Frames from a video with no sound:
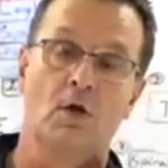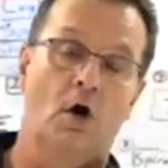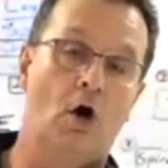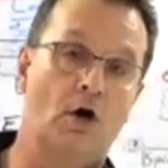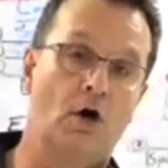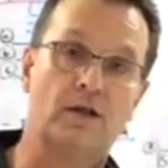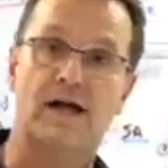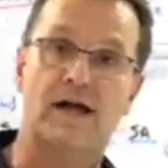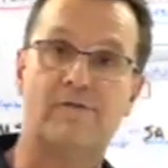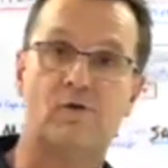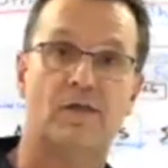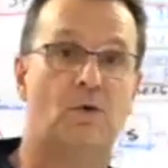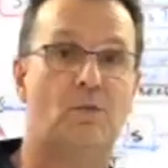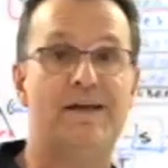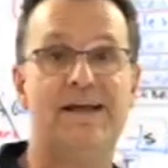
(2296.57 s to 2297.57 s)
on a level
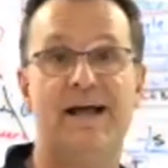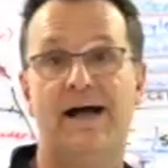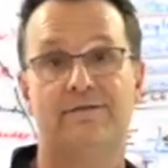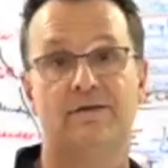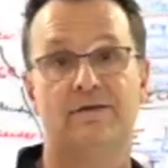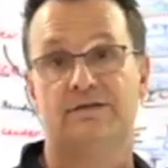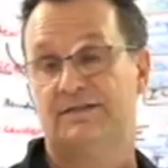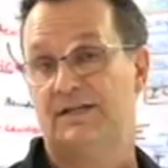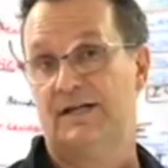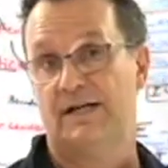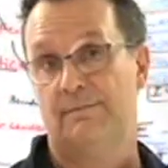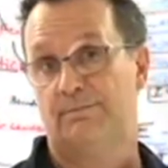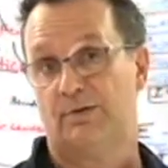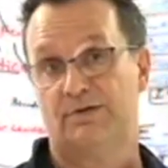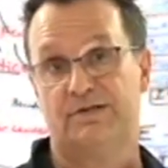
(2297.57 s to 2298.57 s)
that we haven't
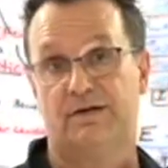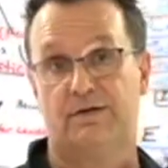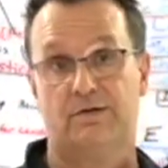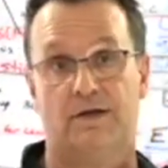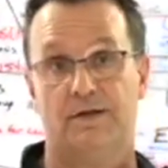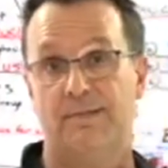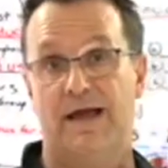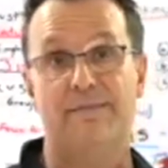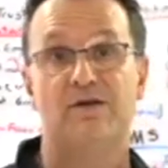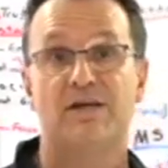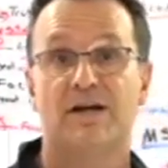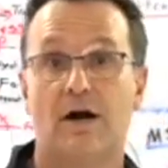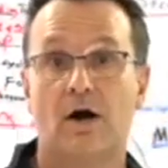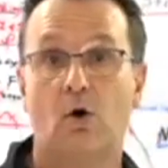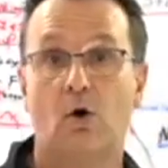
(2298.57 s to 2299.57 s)
seen particularly maybe in
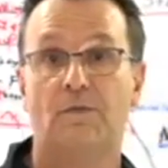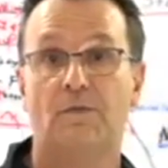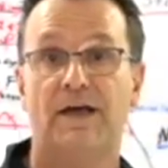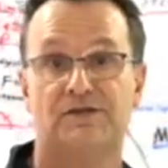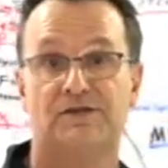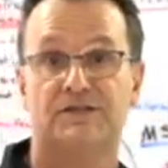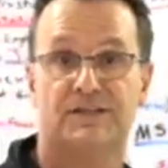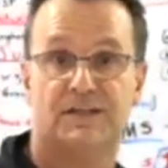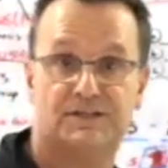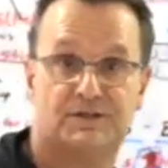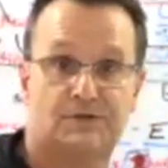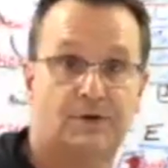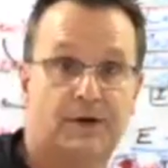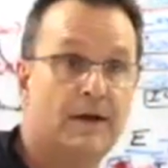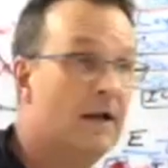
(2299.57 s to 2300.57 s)
our whole nation's
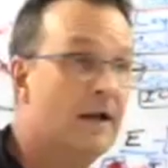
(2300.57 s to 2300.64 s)
history.